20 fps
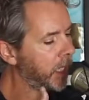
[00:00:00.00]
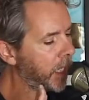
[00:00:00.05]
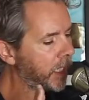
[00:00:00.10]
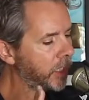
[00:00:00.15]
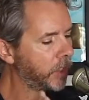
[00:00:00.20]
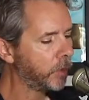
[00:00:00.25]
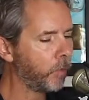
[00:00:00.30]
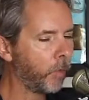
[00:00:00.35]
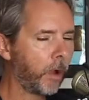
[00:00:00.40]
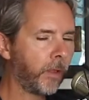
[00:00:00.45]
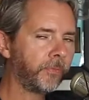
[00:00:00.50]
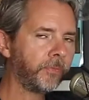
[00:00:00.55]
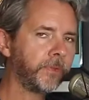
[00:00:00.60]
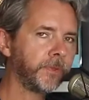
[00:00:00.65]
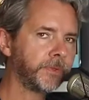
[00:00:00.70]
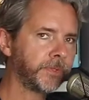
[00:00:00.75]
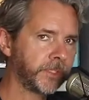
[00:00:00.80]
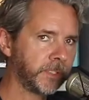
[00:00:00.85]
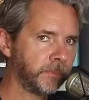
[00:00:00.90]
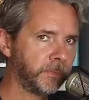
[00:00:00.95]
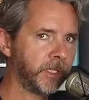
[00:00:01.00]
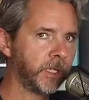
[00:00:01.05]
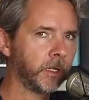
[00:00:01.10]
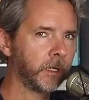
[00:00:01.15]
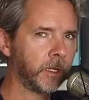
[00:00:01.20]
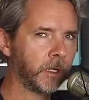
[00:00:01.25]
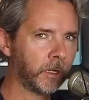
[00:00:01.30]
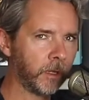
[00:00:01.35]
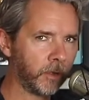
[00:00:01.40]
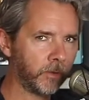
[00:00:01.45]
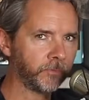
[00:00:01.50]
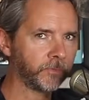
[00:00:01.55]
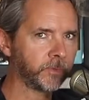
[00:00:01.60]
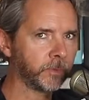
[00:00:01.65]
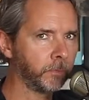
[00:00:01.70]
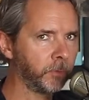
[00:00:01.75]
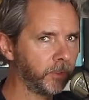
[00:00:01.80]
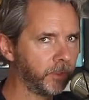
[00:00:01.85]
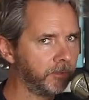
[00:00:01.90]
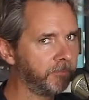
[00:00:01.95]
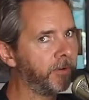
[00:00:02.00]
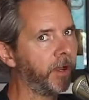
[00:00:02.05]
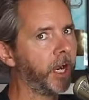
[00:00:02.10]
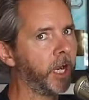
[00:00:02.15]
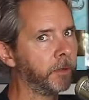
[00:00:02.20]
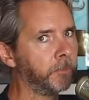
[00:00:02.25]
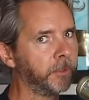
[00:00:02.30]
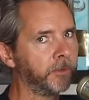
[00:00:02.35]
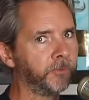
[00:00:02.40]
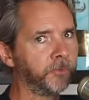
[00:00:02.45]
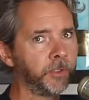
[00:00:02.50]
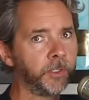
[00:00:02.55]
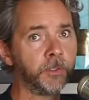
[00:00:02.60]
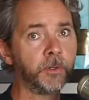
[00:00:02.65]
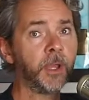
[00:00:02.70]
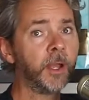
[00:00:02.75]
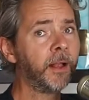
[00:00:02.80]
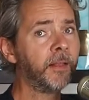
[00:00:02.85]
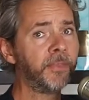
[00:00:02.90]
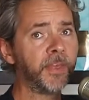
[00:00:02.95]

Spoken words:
and you want this to be a comfortable environment for you.